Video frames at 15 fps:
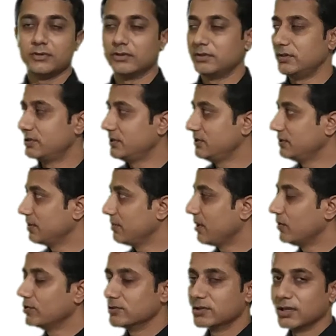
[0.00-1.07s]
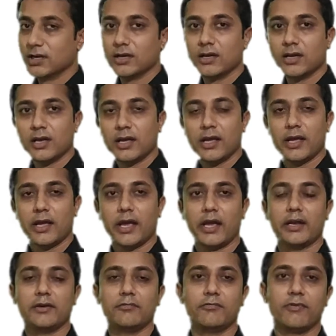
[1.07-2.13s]
So this is about the
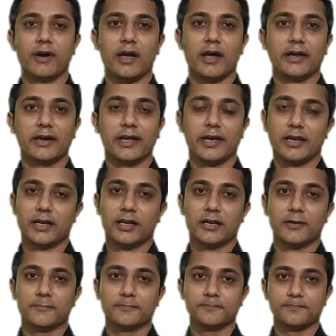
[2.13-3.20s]
end fire array.